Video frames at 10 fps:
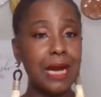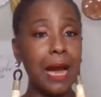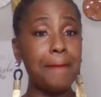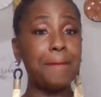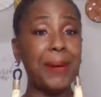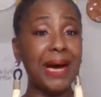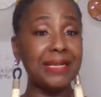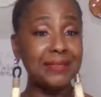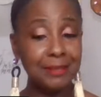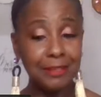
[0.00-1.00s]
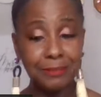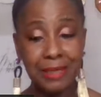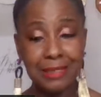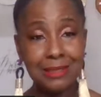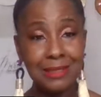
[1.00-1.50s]

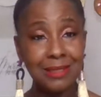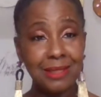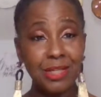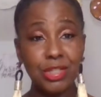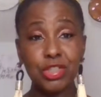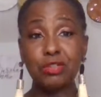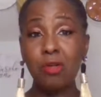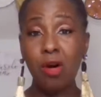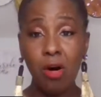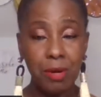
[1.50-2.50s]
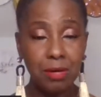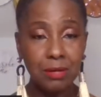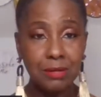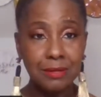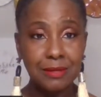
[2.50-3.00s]
abandonment, trauma.